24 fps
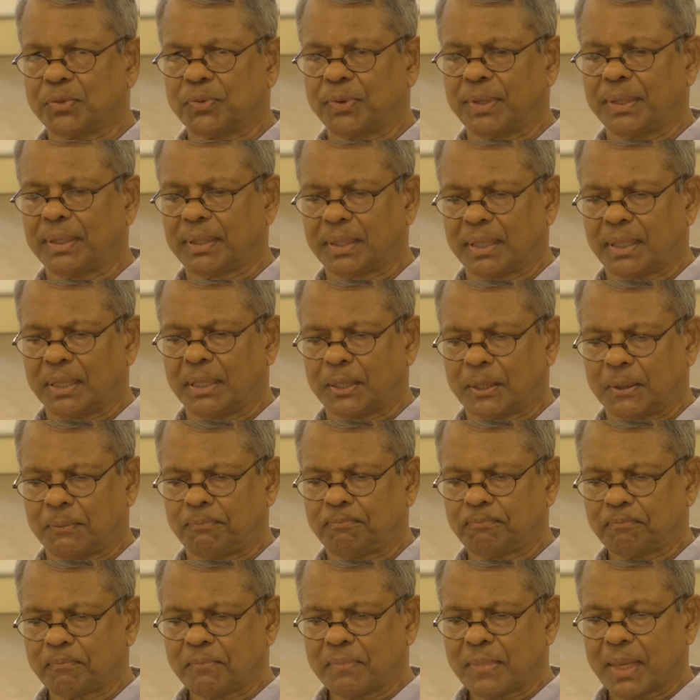with
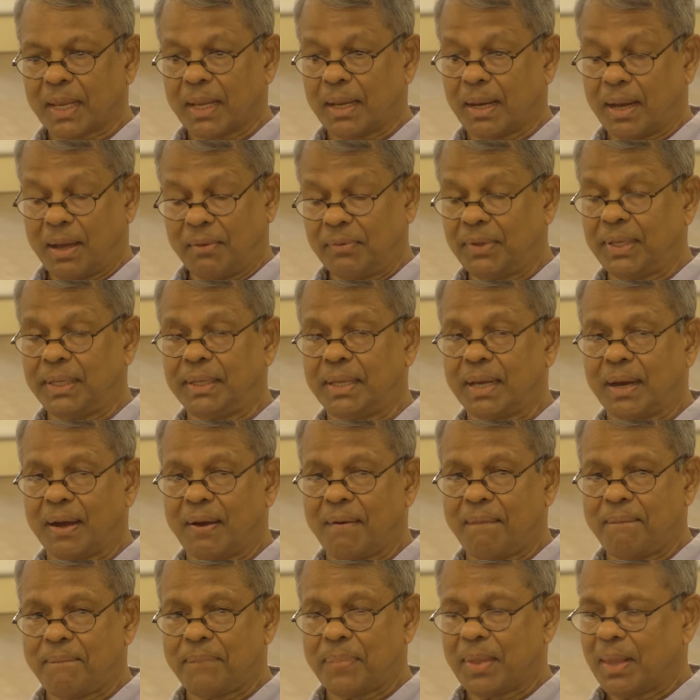
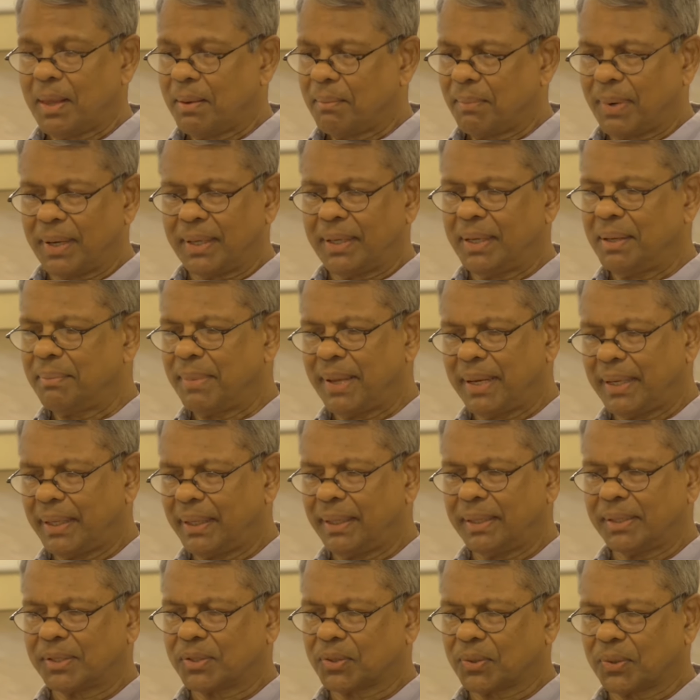avidya, but in many
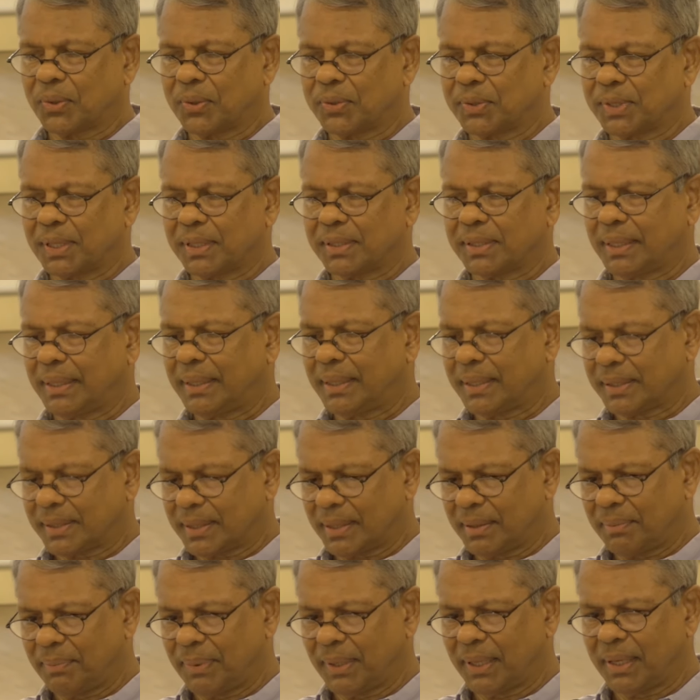discourses it
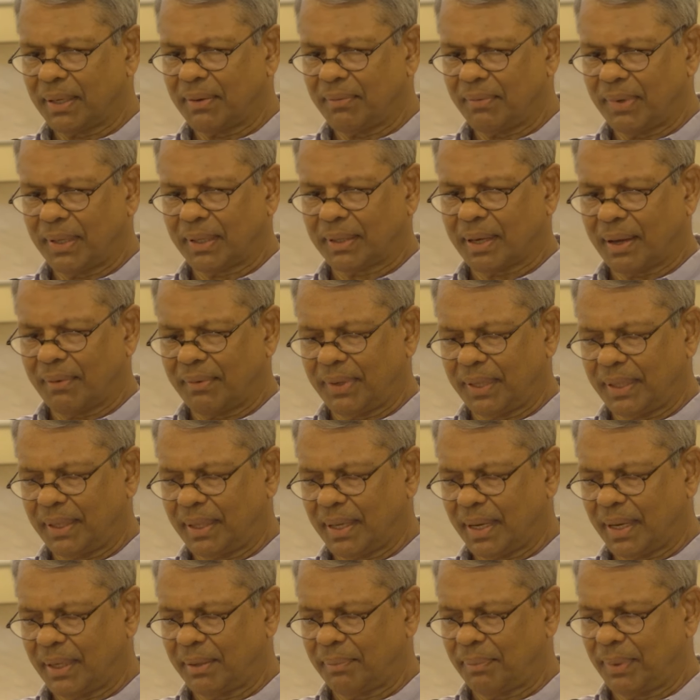doesn't begin with avidya,
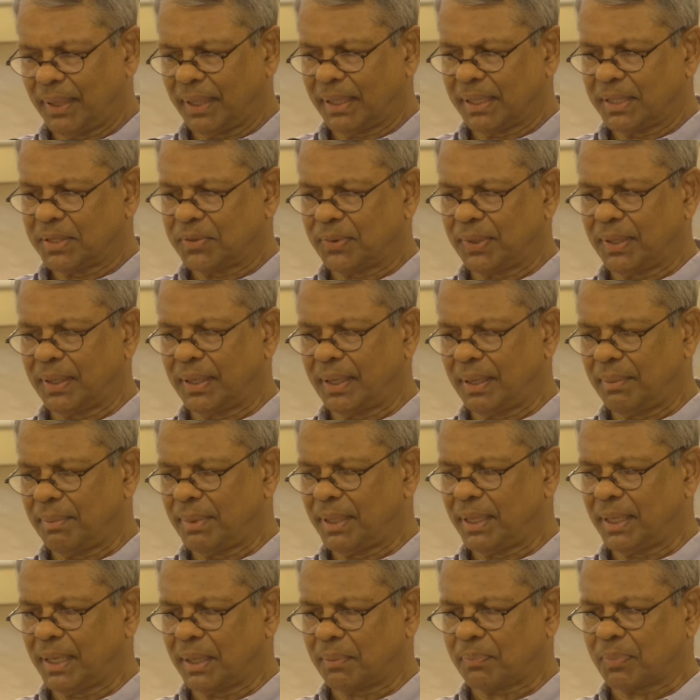it begins with the
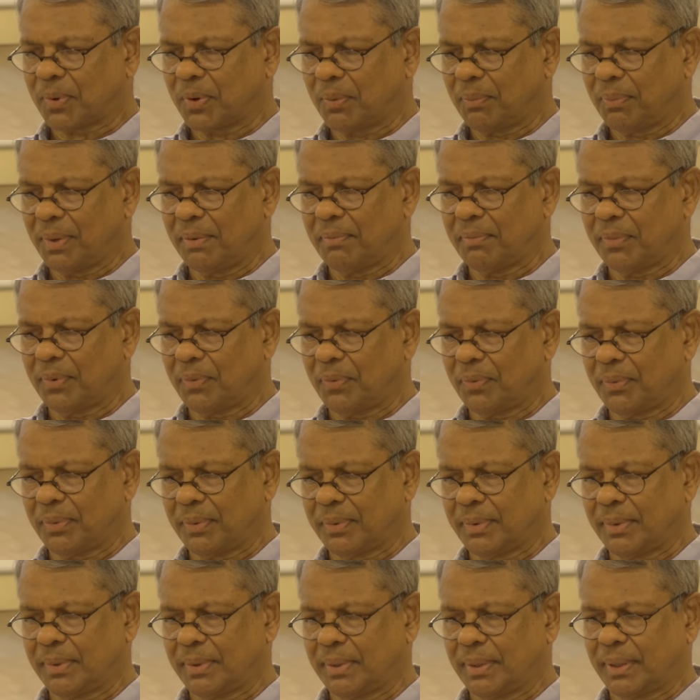immediate problem of
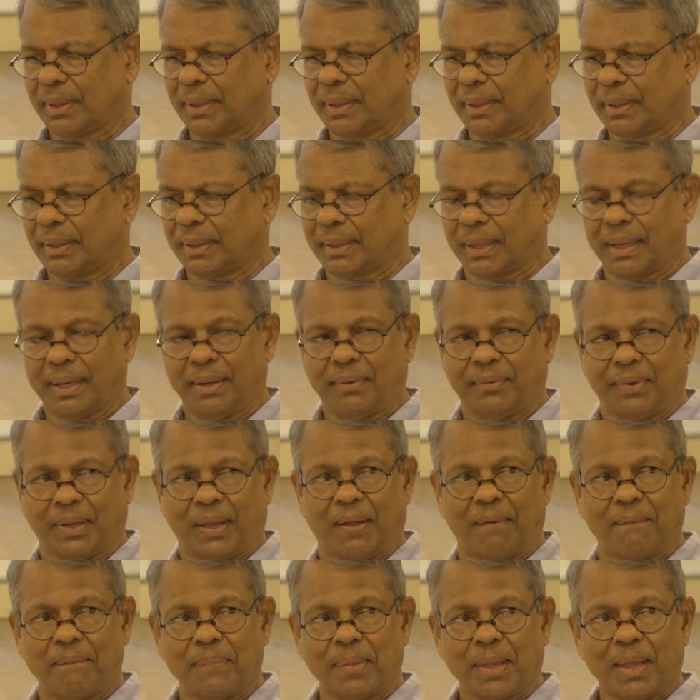craving.
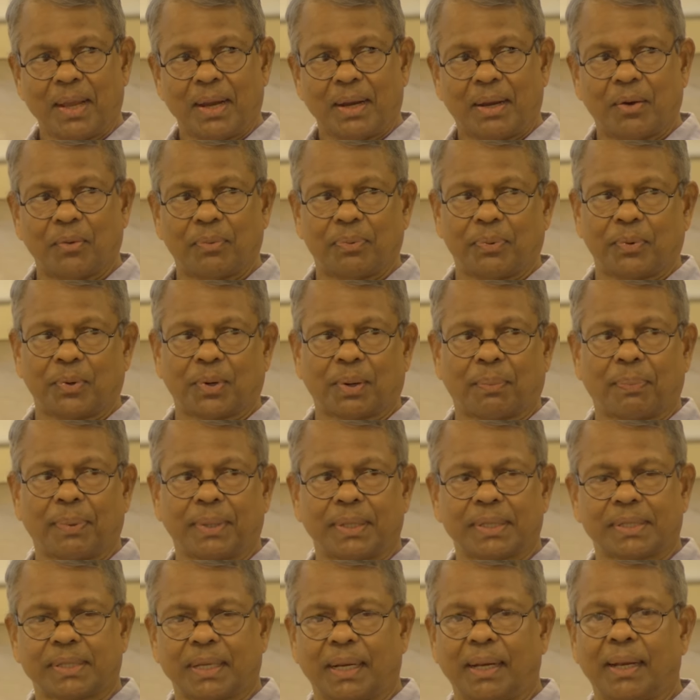Now, for a
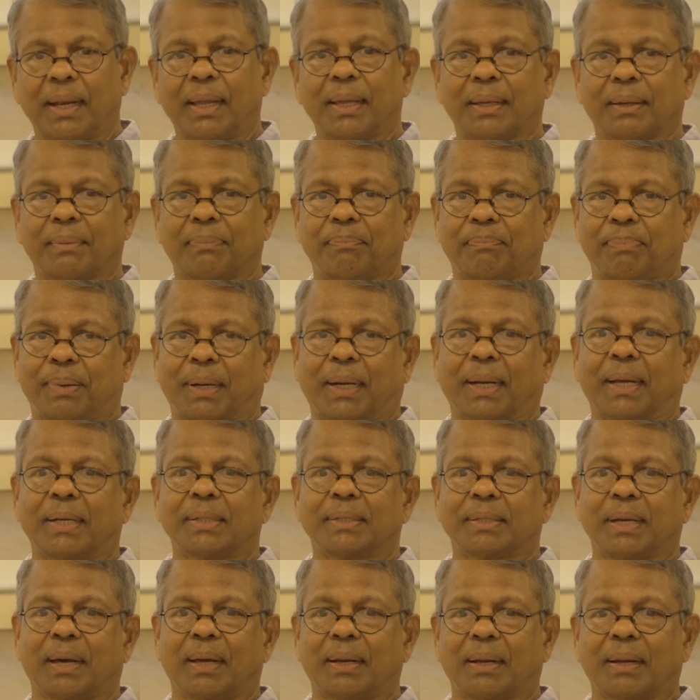person like
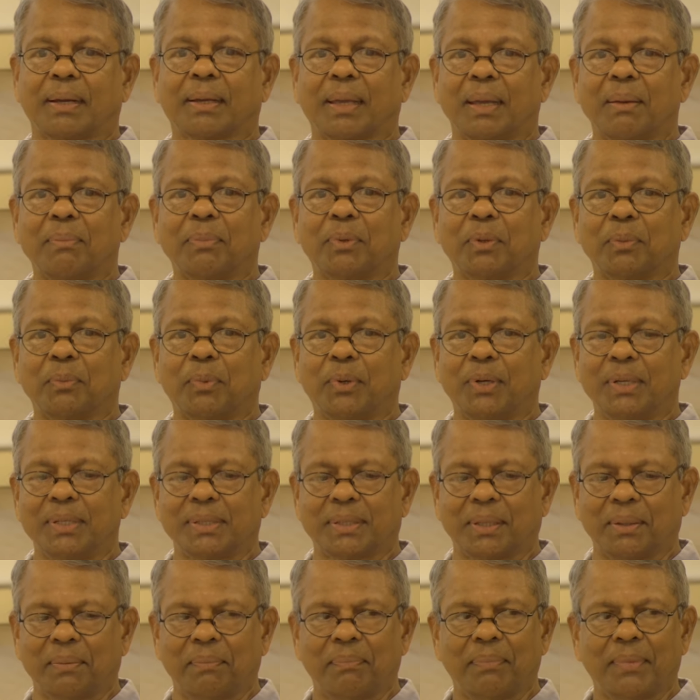Patachara came to
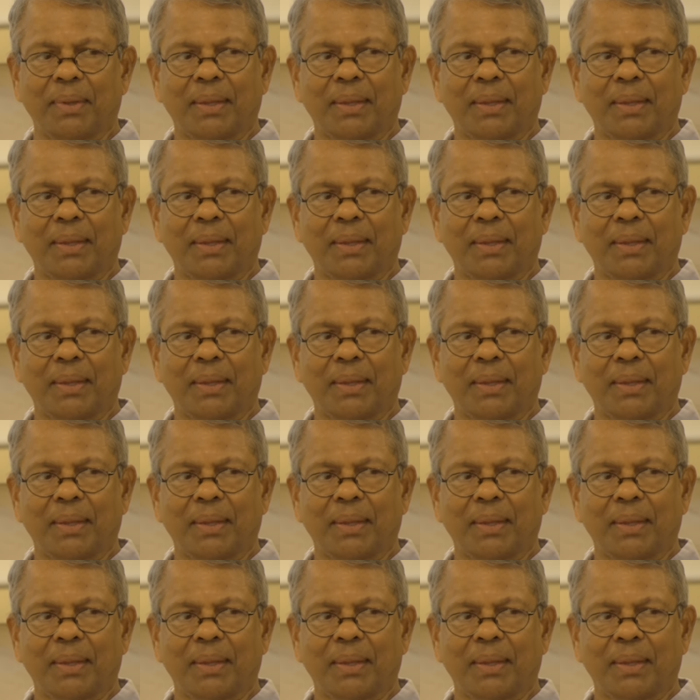Buddhism,